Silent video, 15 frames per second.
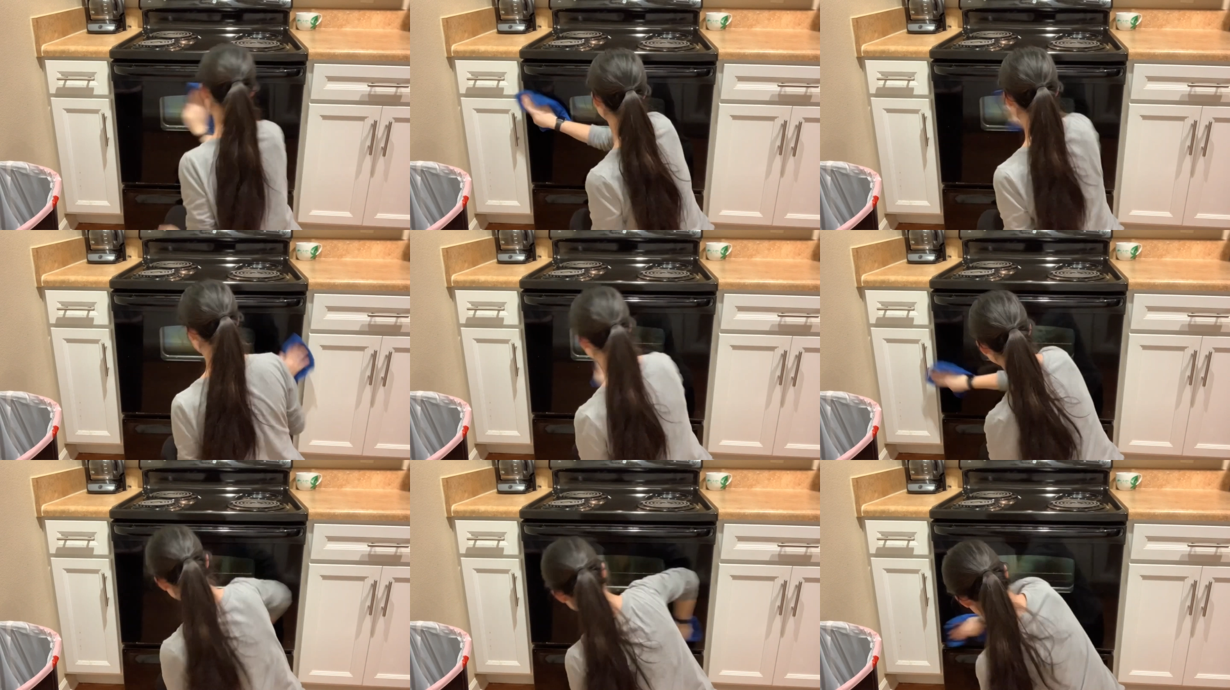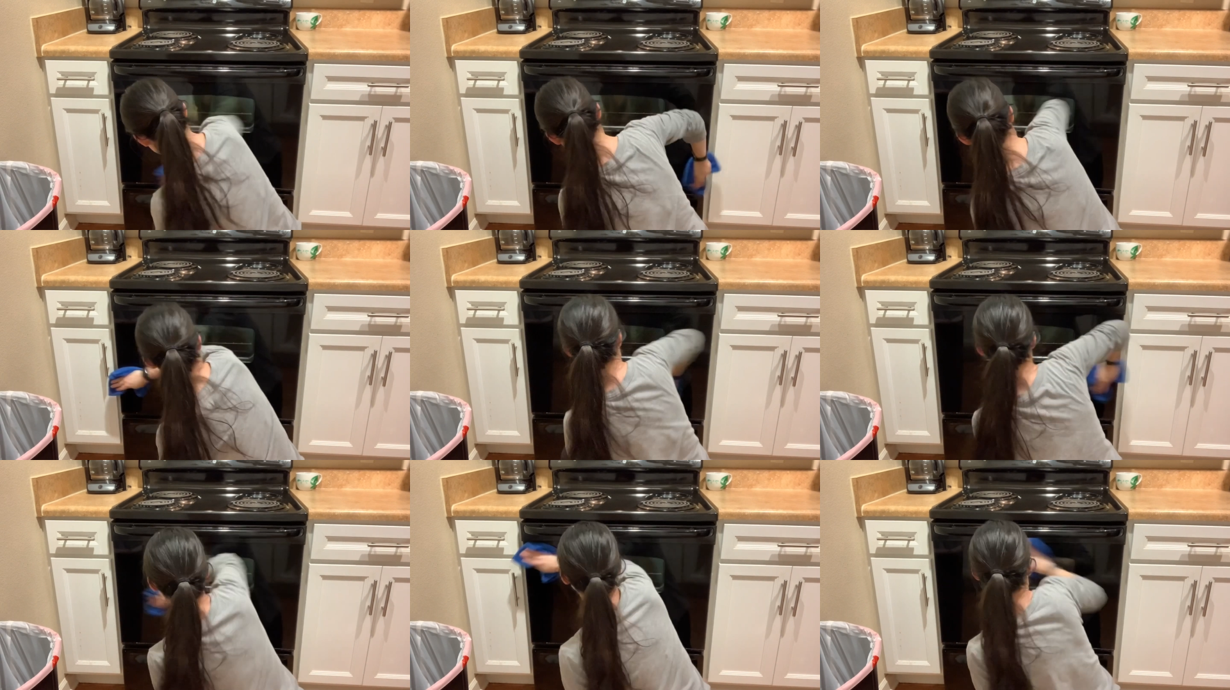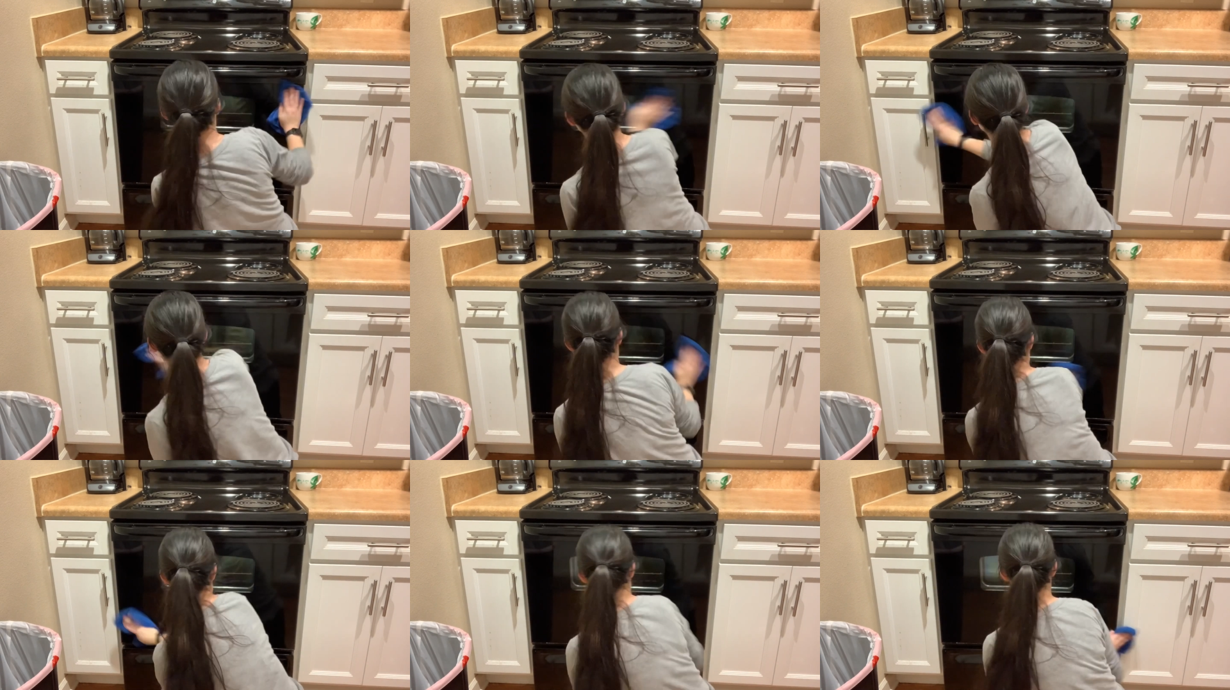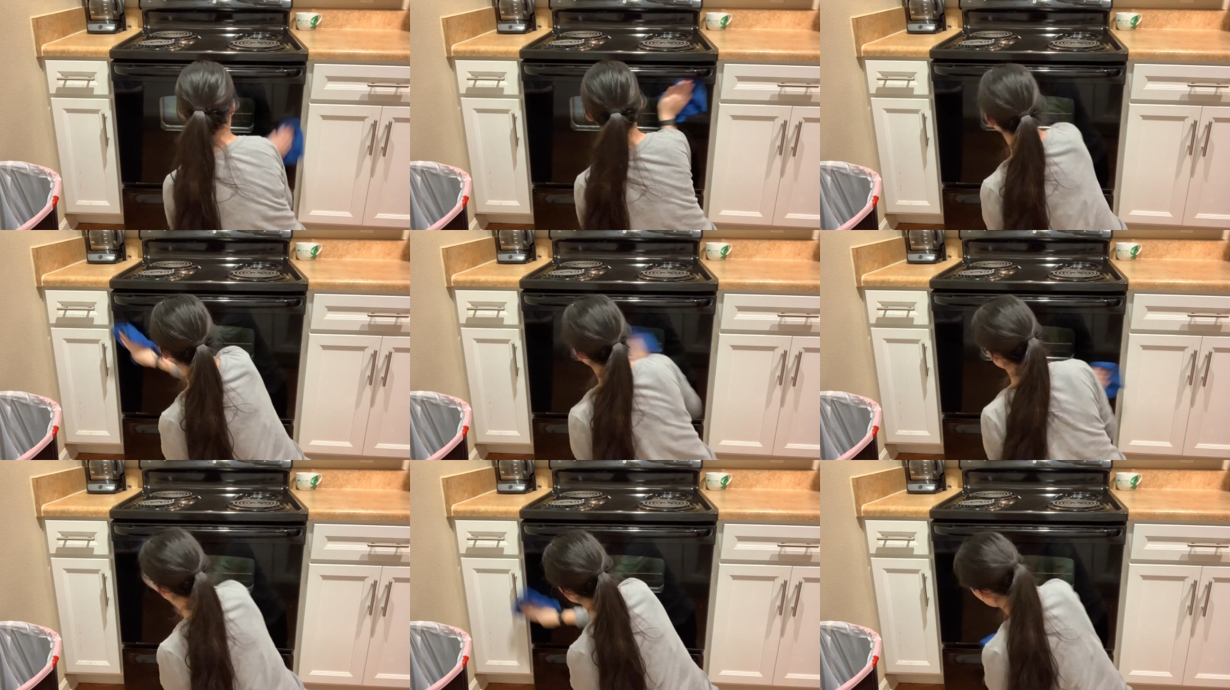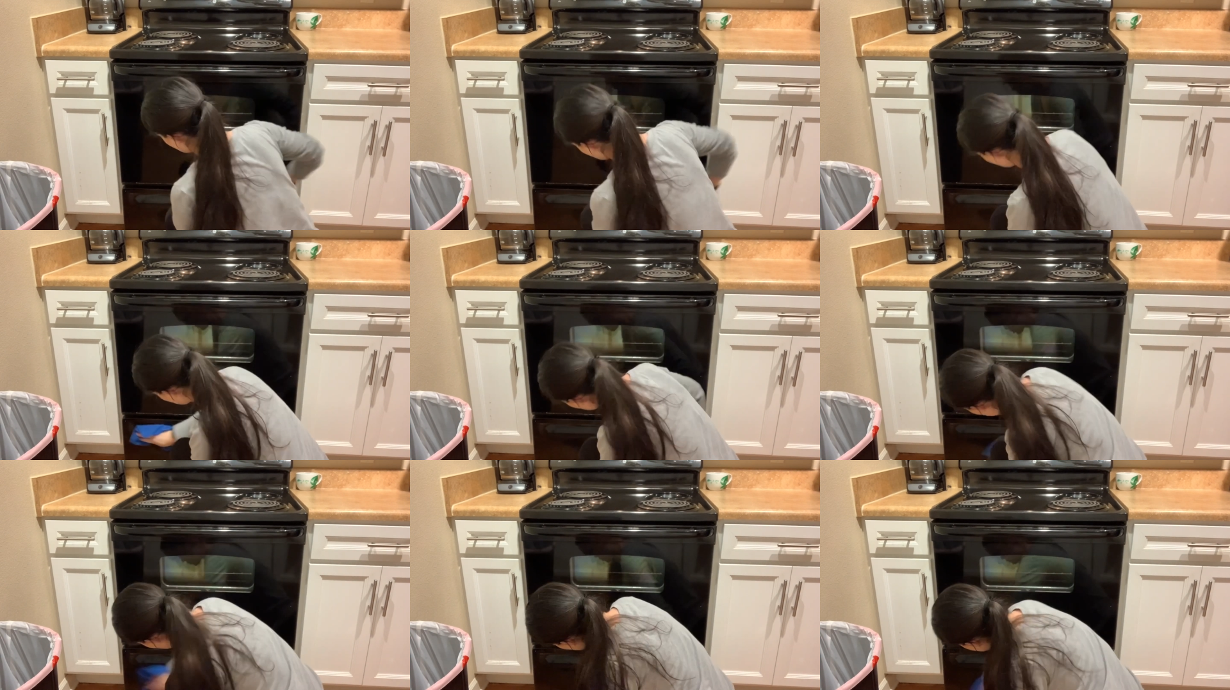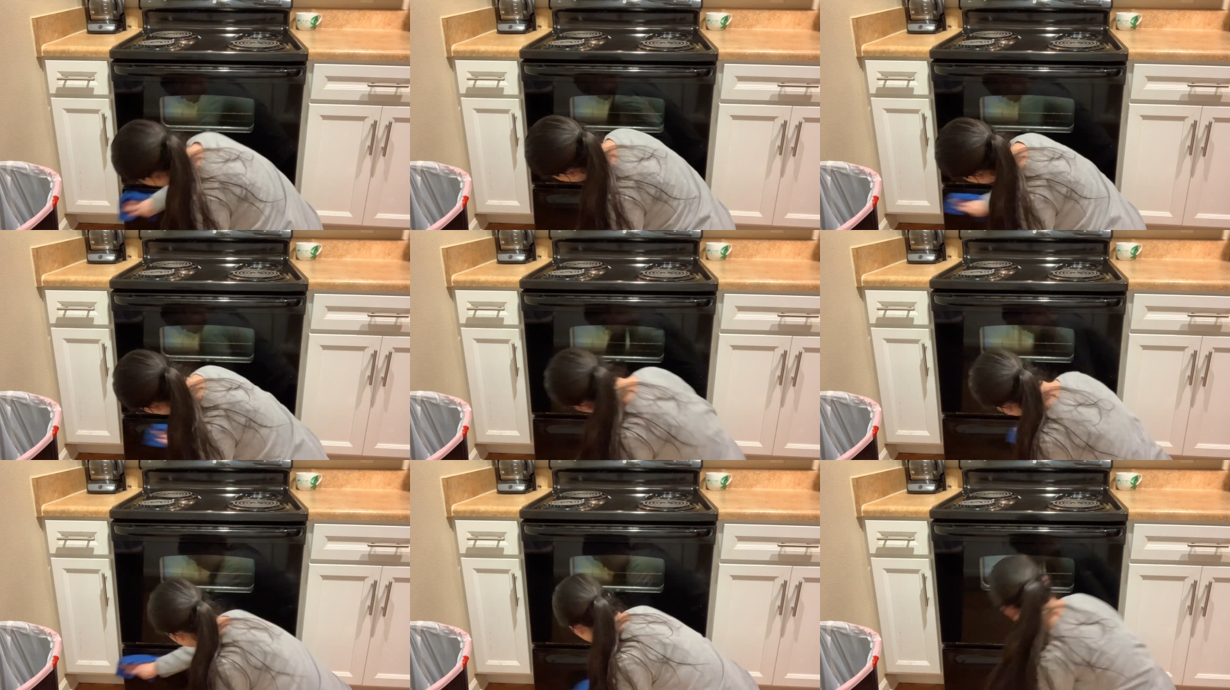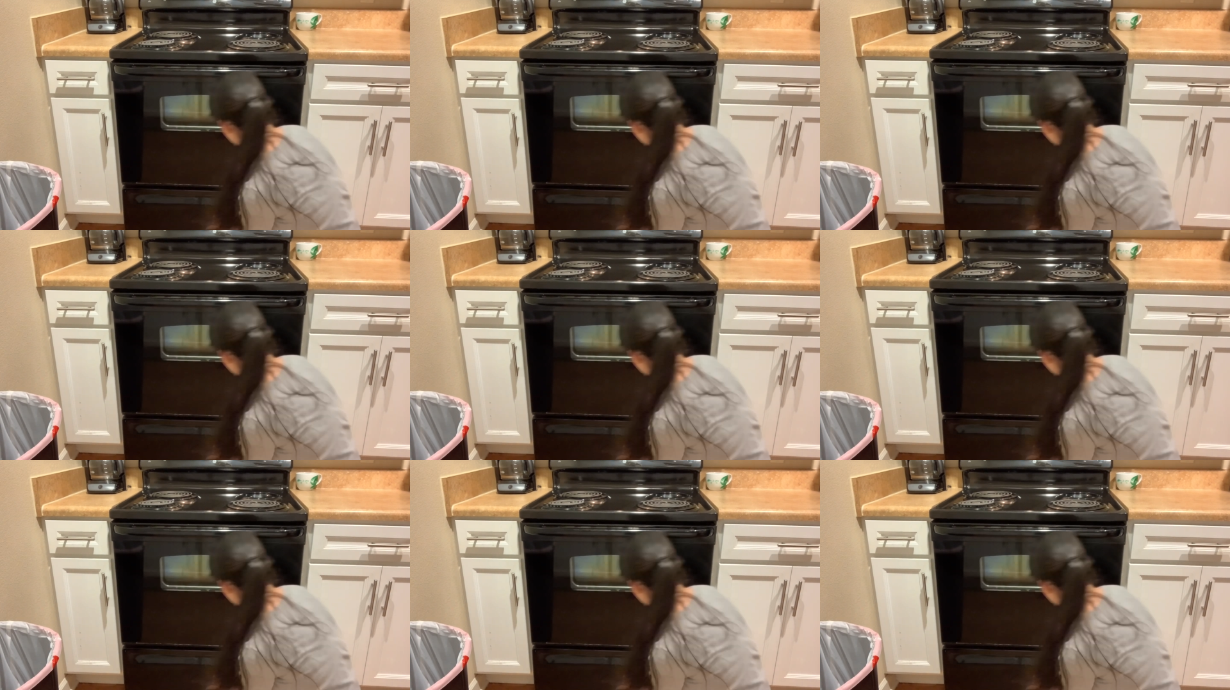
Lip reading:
[unreadable: no face in view]